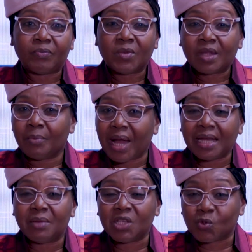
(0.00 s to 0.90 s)
My name
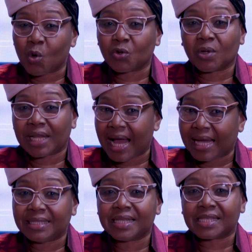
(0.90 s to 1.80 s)
is Wonuola
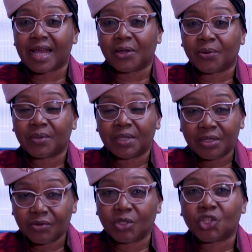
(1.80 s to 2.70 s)
Adetayo,
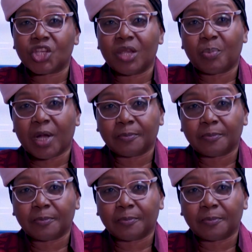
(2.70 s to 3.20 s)
the Shaper.